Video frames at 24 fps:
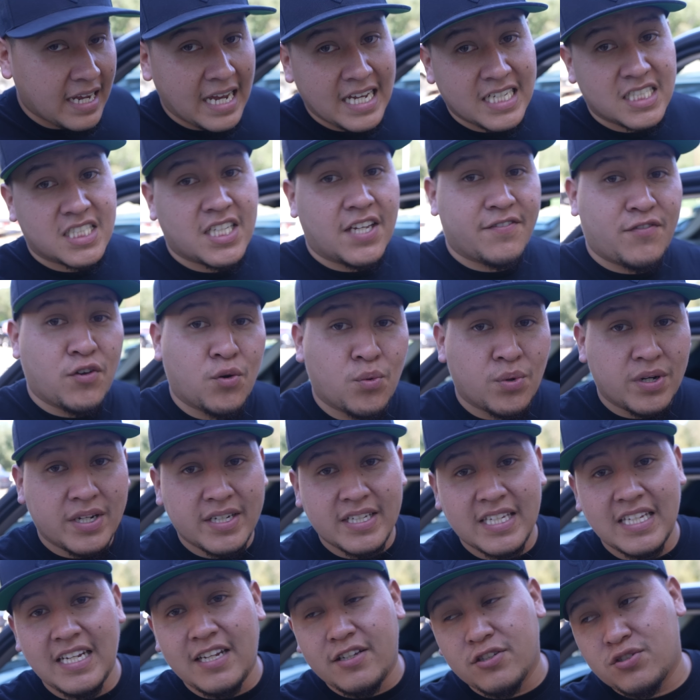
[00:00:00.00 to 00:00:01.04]
guys, if you want
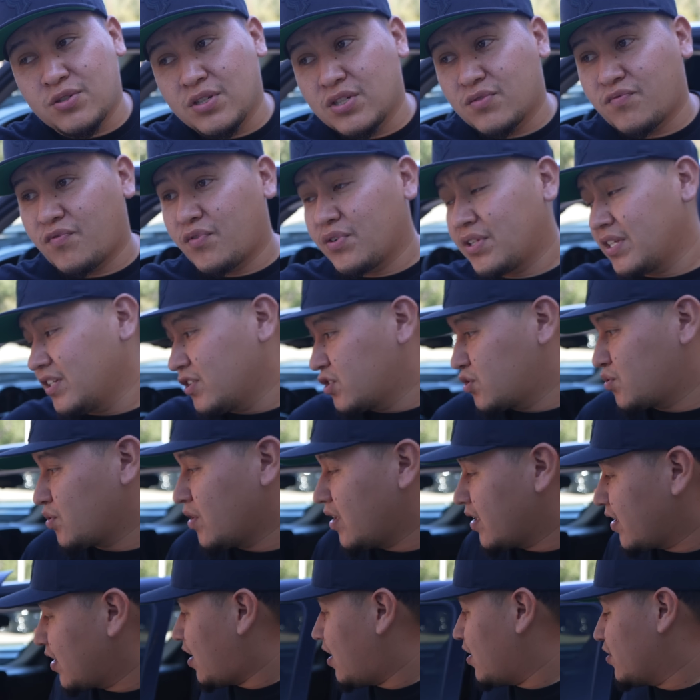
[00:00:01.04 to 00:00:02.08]
to get entries for this
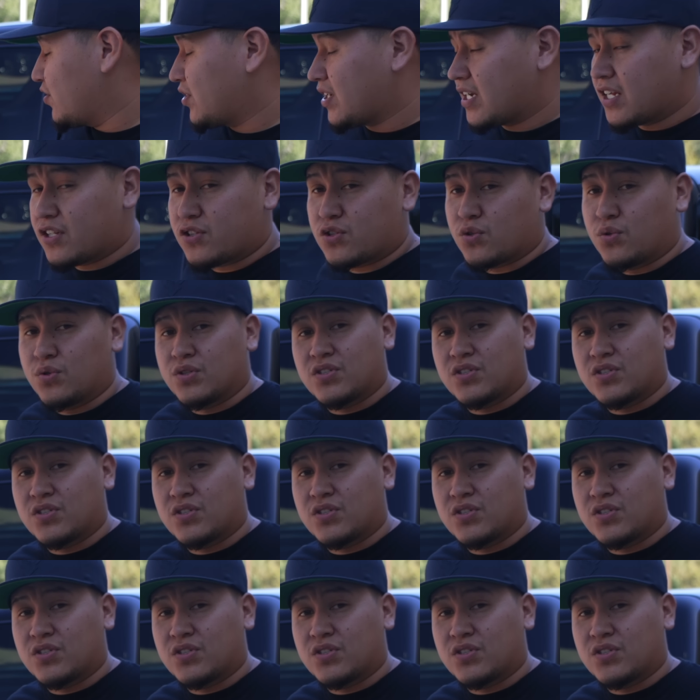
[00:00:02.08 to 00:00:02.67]
truck, all you gotta do